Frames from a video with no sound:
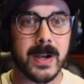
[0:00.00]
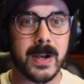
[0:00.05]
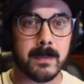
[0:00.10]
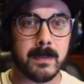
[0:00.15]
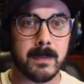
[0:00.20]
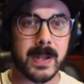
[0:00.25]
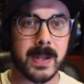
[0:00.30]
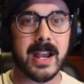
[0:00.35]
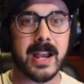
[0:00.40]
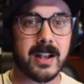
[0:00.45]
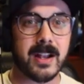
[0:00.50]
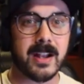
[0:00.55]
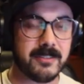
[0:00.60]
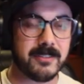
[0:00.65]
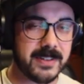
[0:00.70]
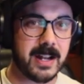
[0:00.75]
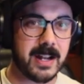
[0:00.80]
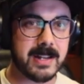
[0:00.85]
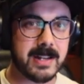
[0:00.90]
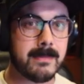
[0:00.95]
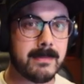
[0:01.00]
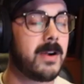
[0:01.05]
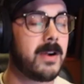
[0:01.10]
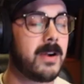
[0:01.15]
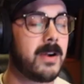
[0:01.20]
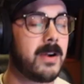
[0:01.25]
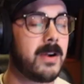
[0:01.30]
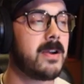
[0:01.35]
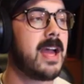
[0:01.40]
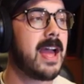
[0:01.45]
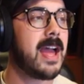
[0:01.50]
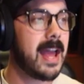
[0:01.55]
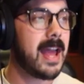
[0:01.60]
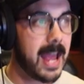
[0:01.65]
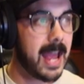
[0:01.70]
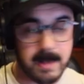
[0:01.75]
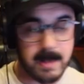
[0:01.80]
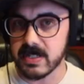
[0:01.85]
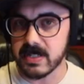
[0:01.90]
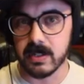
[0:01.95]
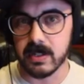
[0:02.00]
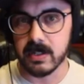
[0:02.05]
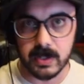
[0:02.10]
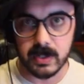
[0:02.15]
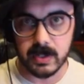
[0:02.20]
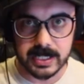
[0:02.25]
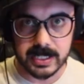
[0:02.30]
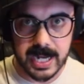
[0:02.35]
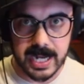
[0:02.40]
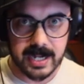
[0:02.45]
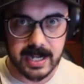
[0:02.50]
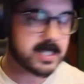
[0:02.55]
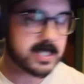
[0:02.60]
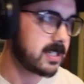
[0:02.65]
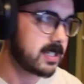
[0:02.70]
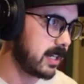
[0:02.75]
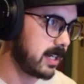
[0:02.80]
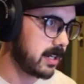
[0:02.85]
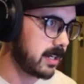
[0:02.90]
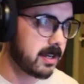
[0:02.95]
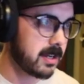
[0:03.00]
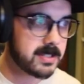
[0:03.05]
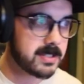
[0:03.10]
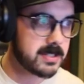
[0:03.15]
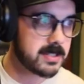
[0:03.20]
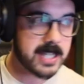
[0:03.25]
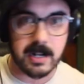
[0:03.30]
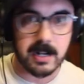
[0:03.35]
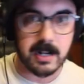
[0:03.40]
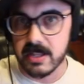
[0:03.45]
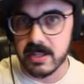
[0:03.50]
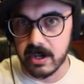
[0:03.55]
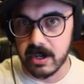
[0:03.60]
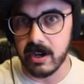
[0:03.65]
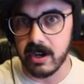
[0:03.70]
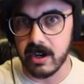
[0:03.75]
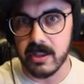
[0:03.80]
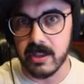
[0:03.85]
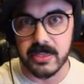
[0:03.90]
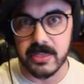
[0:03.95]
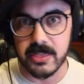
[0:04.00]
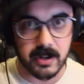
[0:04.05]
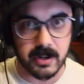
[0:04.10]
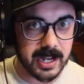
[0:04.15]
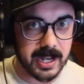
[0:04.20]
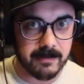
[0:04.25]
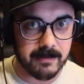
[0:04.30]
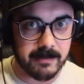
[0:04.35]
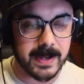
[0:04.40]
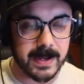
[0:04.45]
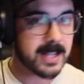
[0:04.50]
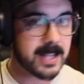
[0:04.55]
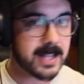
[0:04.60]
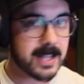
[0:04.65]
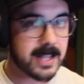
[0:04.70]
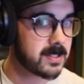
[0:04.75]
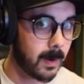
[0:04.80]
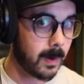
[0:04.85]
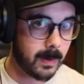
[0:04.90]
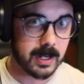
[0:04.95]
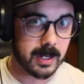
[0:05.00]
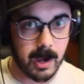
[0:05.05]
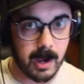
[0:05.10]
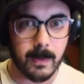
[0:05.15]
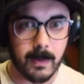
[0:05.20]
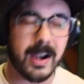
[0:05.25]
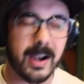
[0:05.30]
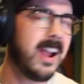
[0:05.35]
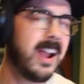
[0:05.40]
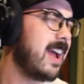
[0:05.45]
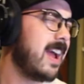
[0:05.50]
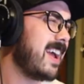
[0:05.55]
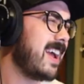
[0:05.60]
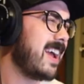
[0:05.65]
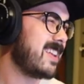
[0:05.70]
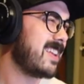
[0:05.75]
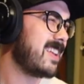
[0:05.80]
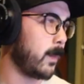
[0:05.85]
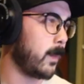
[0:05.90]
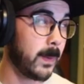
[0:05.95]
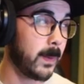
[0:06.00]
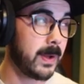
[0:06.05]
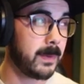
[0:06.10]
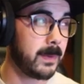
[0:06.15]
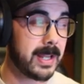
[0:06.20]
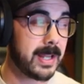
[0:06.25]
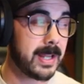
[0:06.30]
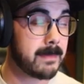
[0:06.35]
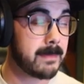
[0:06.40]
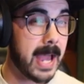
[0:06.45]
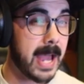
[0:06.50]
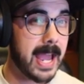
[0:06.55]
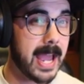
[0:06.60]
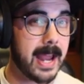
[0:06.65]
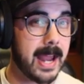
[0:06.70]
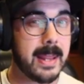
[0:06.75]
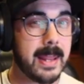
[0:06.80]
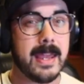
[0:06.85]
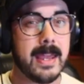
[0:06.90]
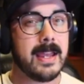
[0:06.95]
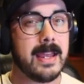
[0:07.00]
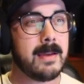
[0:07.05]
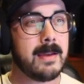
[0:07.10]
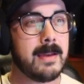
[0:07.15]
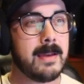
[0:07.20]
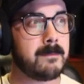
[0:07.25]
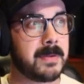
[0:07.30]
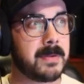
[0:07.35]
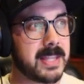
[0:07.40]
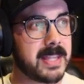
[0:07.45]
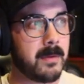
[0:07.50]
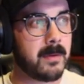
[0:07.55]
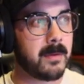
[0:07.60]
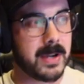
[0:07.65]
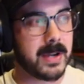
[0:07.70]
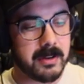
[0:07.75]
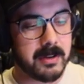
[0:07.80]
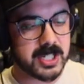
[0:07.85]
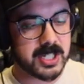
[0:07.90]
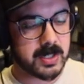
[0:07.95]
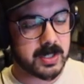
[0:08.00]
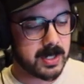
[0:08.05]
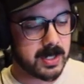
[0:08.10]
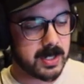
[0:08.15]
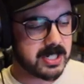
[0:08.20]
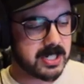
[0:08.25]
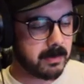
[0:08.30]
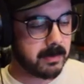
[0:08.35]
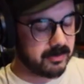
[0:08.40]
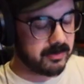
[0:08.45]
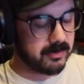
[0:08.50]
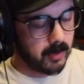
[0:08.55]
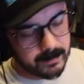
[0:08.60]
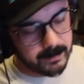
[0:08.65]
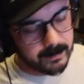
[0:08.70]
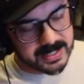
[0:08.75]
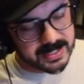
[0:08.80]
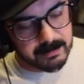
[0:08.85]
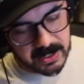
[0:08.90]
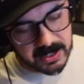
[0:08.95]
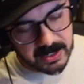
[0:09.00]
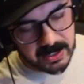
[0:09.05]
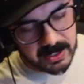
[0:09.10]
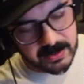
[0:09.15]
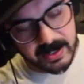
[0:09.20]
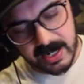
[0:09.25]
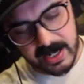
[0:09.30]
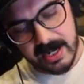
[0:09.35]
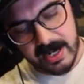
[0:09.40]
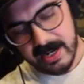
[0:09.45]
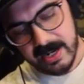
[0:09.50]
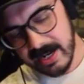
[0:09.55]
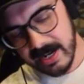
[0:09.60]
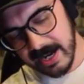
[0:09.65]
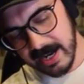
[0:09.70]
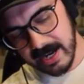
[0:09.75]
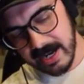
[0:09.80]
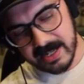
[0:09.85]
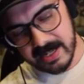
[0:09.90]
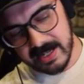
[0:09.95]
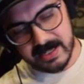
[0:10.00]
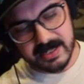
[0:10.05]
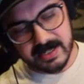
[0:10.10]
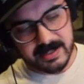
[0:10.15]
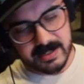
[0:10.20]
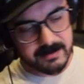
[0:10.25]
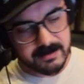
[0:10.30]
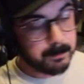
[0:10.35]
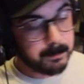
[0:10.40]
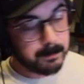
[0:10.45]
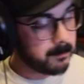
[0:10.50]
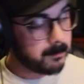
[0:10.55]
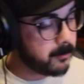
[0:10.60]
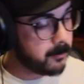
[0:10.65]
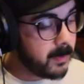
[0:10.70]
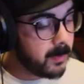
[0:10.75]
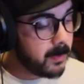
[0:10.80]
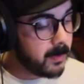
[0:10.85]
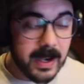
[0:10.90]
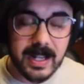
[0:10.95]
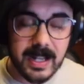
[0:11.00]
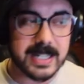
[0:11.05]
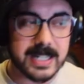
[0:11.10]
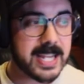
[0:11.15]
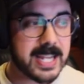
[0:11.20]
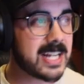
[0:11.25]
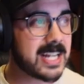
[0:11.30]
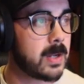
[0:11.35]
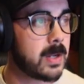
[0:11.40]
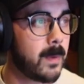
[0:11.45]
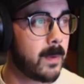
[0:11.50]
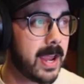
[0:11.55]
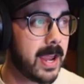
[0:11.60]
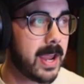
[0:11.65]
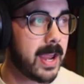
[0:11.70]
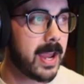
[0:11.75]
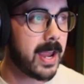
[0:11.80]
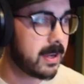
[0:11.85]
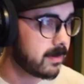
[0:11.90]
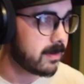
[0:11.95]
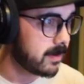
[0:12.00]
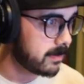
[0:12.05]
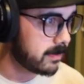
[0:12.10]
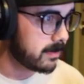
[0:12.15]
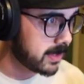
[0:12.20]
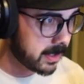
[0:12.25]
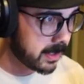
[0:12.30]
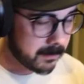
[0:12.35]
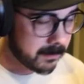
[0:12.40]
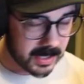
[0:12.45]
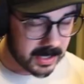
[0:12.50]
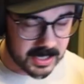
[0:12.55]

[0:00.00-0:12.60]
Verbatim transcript: when you're playing on fidelity mode absolutely tanks. It goes down to 30 FPS or lower, really, really bad. But then when you switch to performance mode, it really takes away the